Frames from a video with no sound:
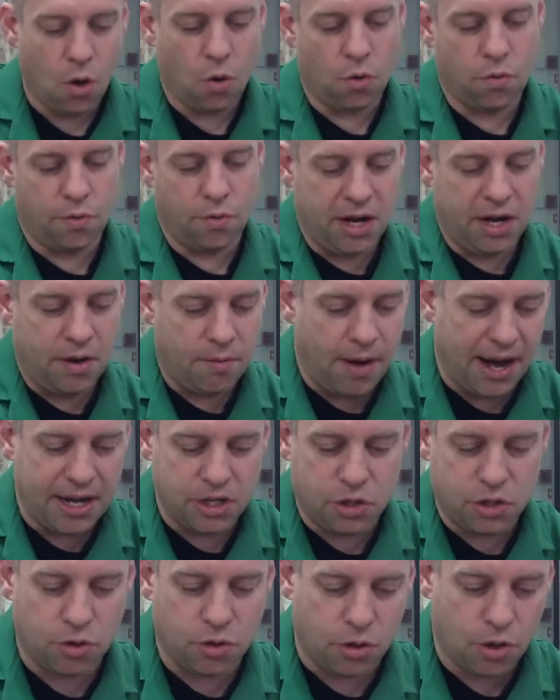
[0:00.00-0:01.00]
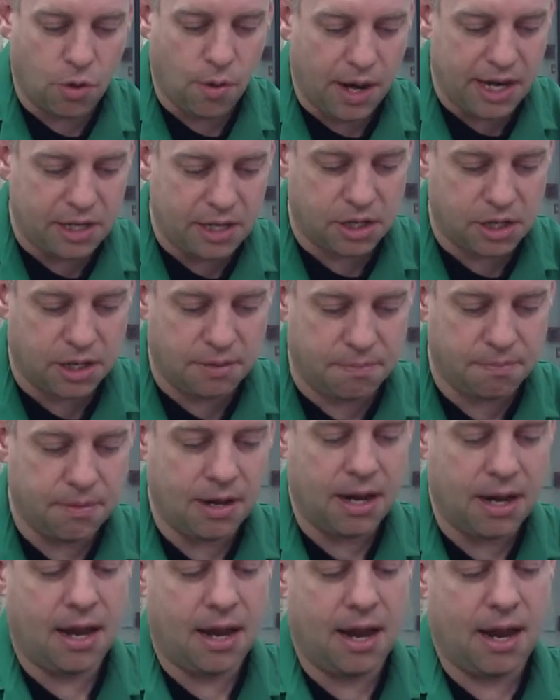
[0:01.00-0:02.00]
rearrange your equation,
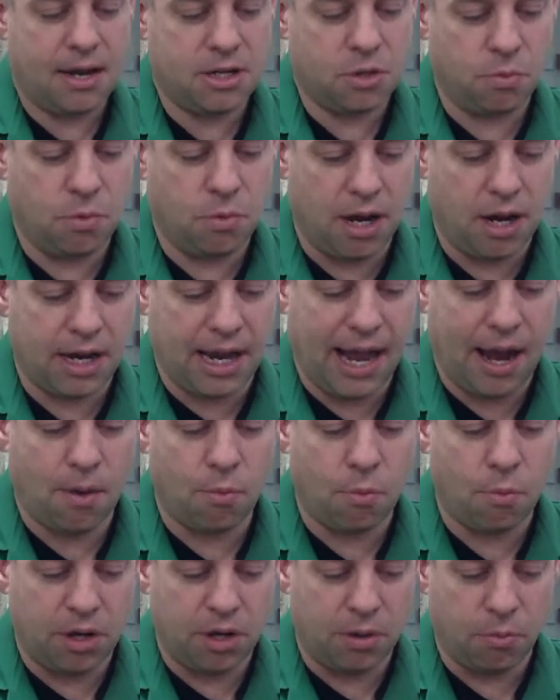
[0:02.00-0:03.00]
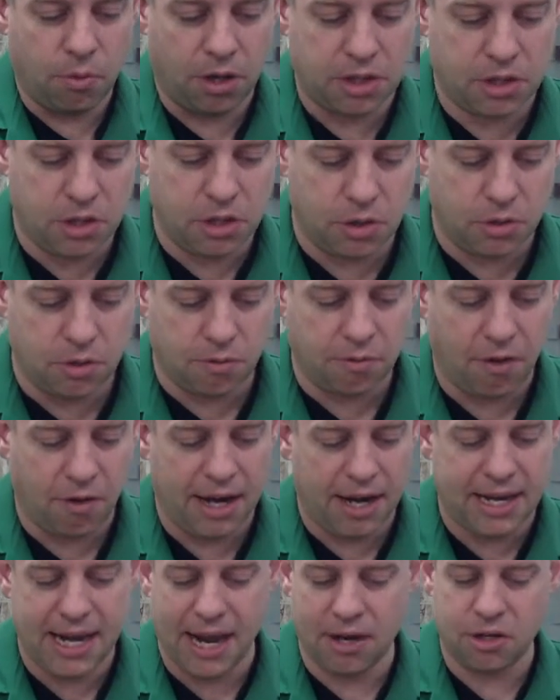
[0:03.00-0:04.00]
to work out what it wants you to
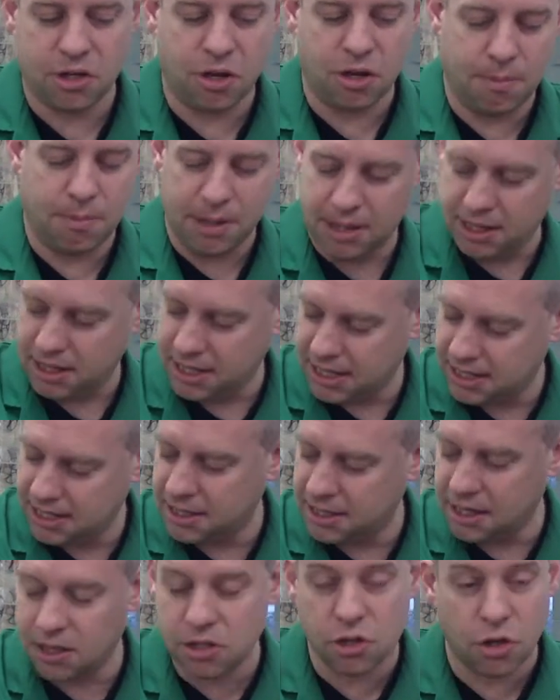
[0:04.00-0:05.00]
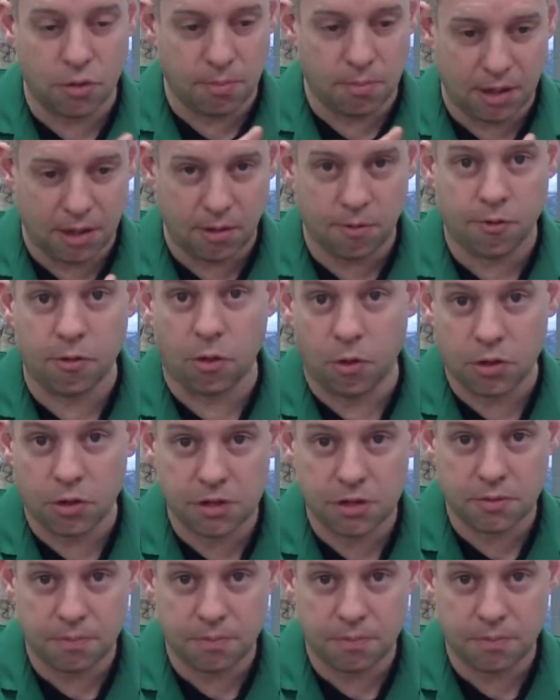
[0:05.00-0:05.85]
find out. Could be the distance, could be the force.